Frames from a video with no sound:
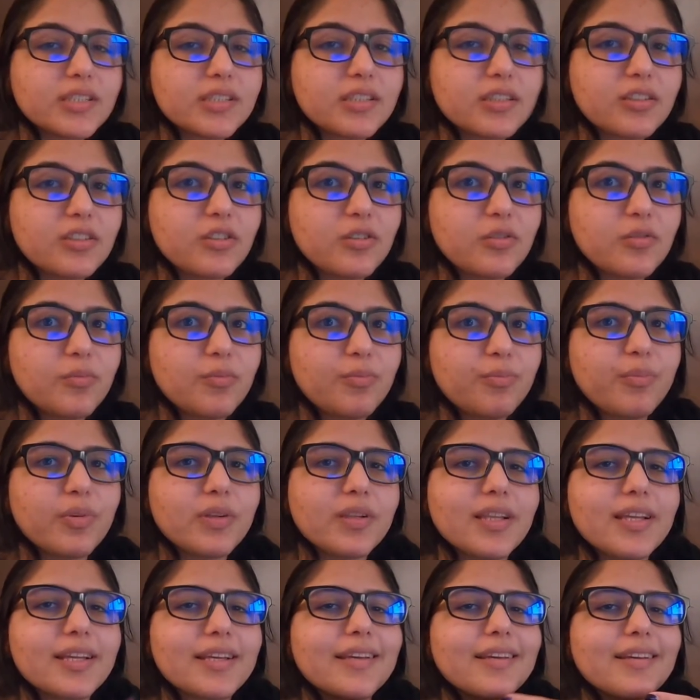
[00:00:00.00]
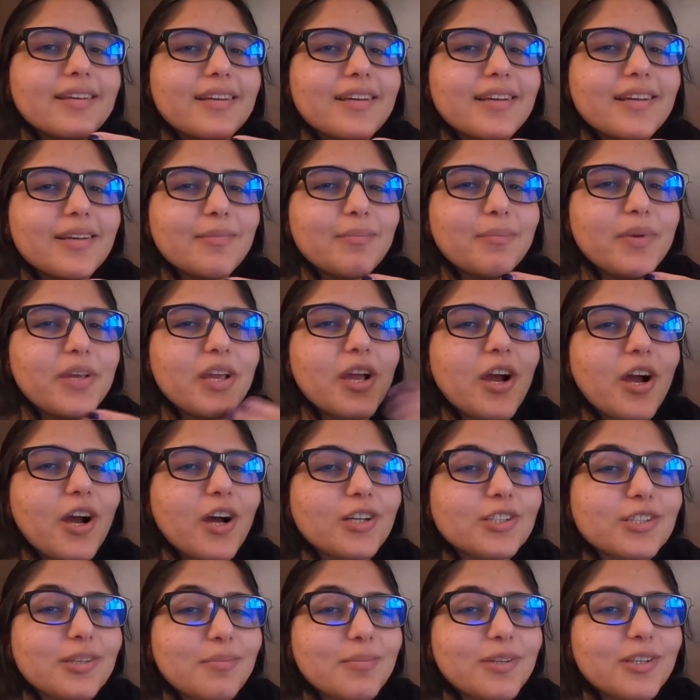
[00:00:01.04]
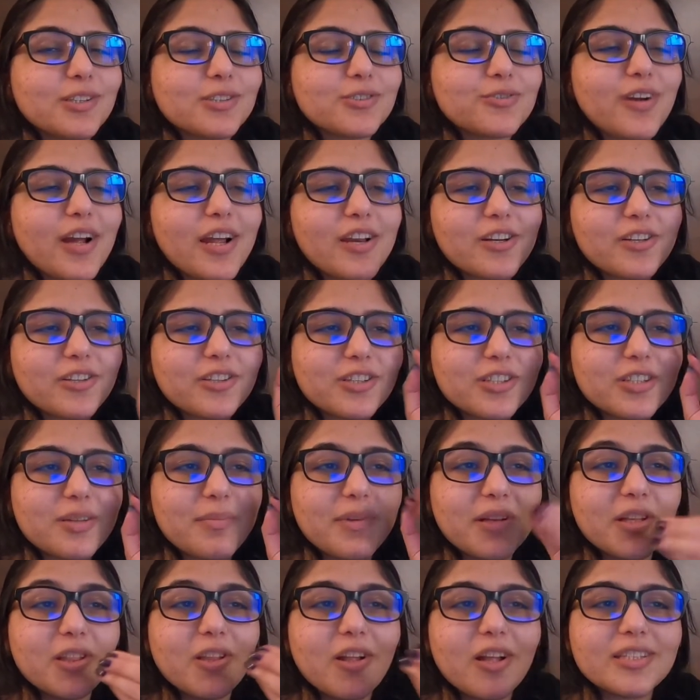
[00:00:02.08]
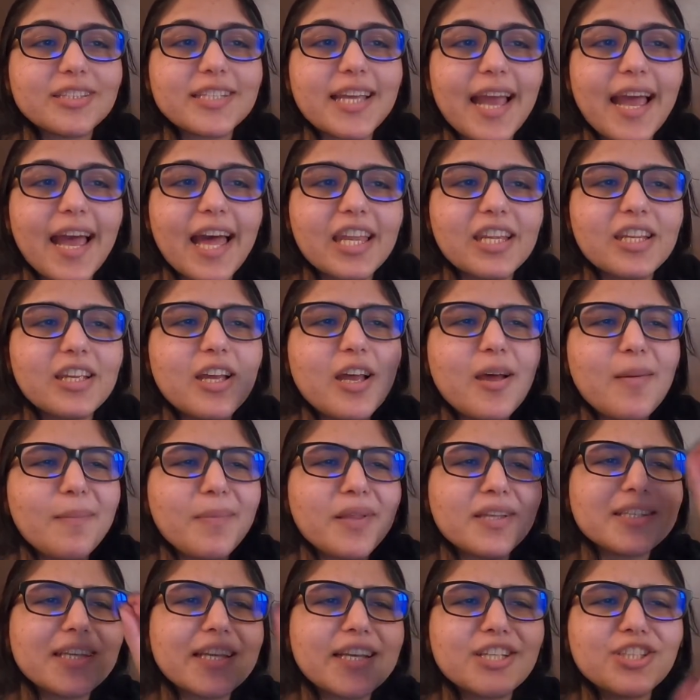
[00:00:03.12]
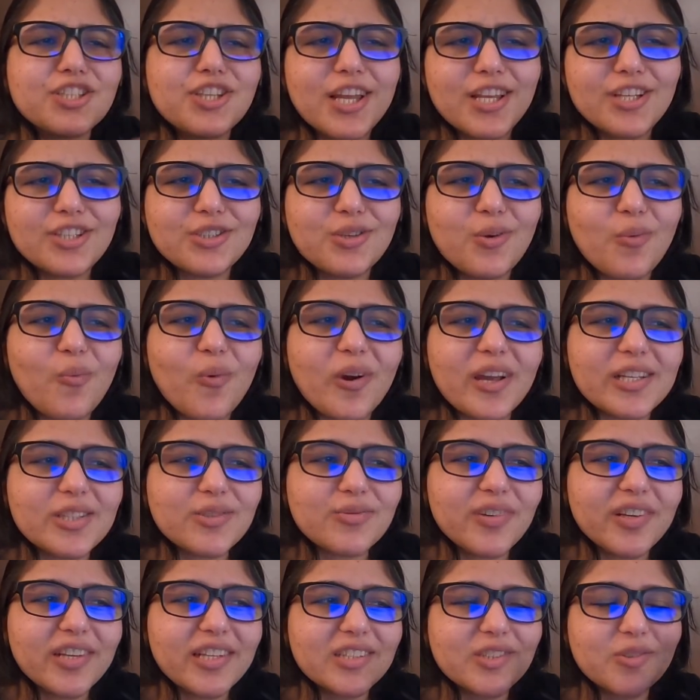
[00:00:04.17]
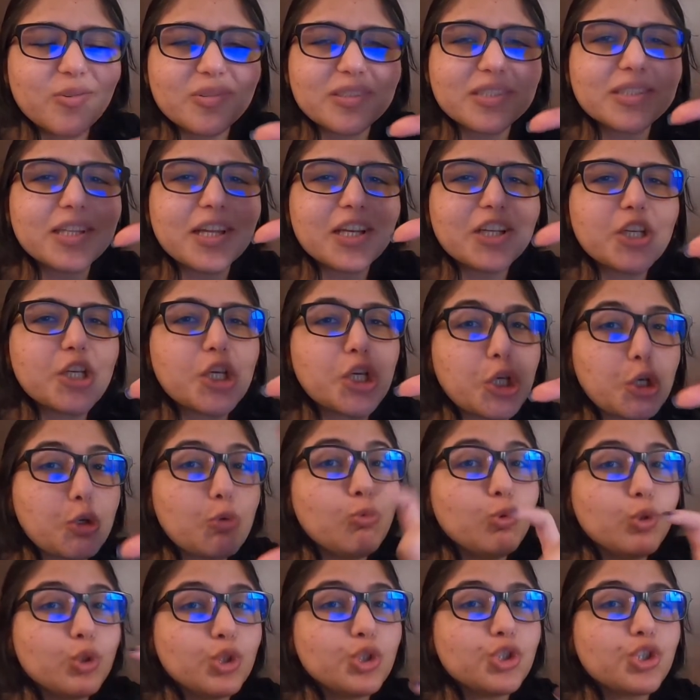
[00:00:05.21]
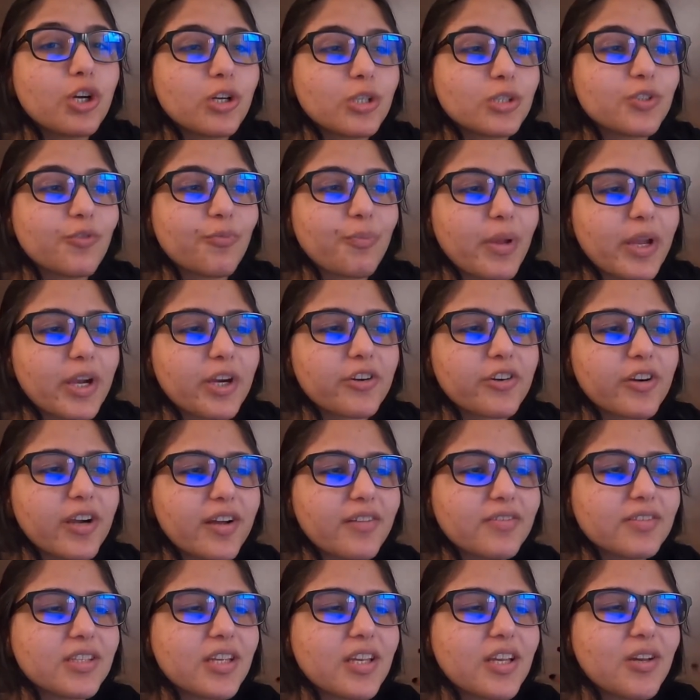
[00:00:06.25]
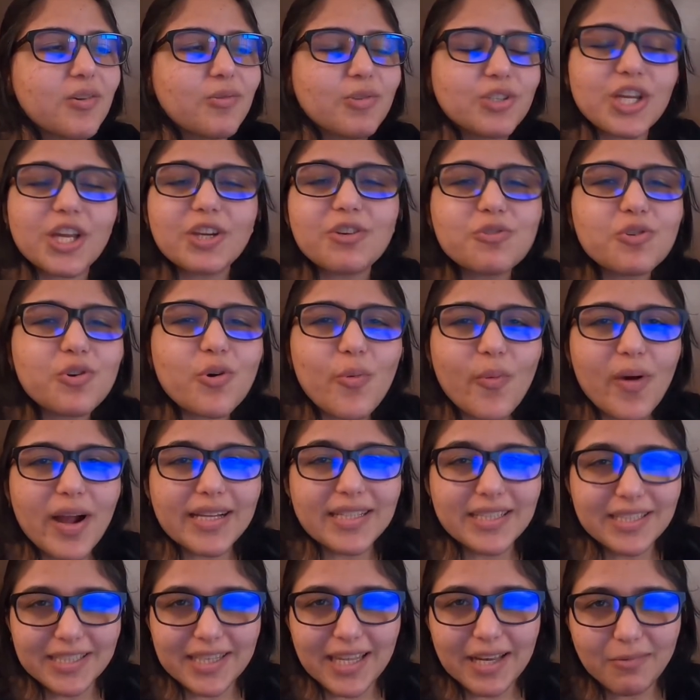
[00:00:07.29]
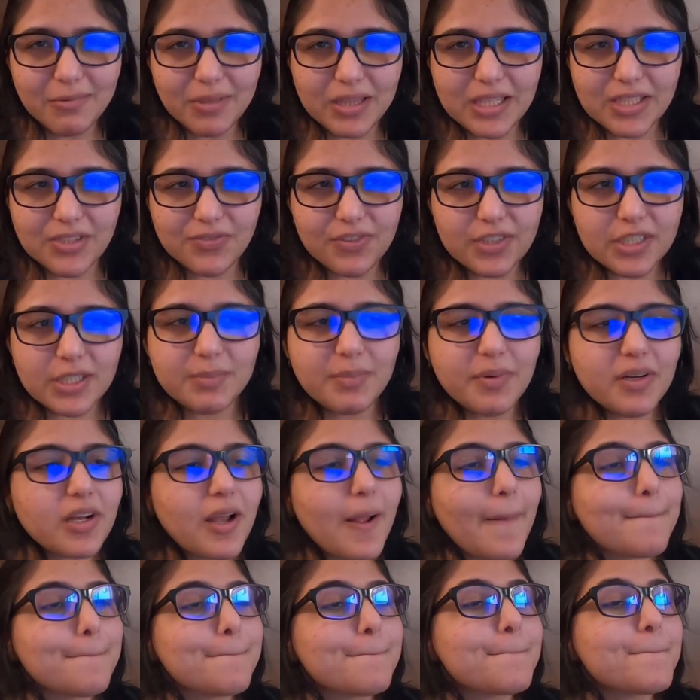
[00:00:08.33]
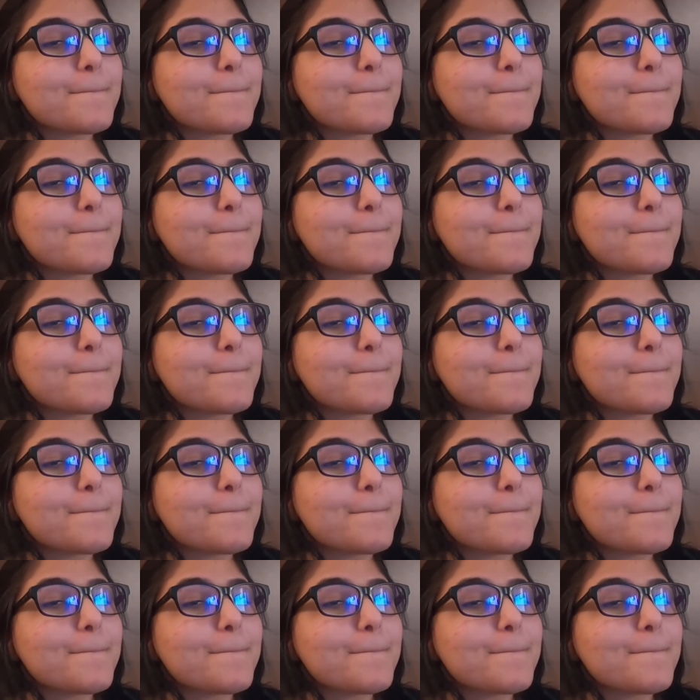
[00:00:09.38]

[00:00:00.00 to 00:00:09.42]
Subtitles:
still, but like because I'm an underwriter, there's gonna be a lot to add. Plus I could change the way it's written so it's not huge chunks of paragraphs, which I don't know why I did that with this first book.